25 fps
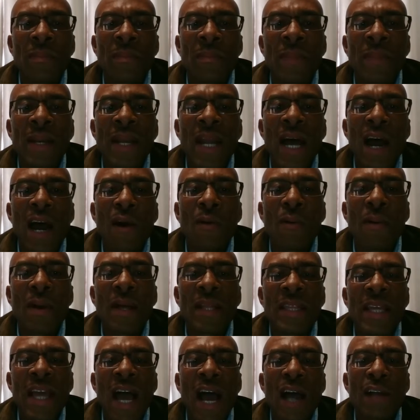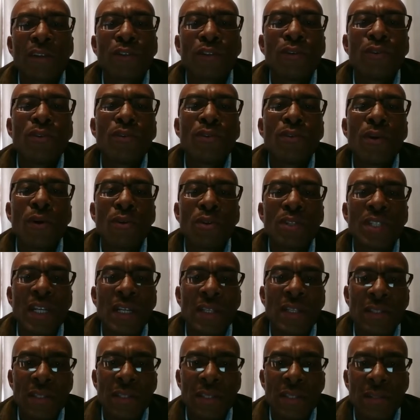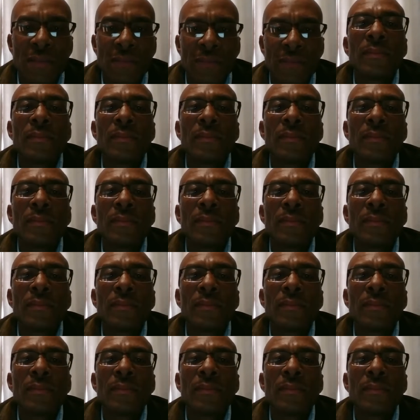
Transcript: Now, there are two notions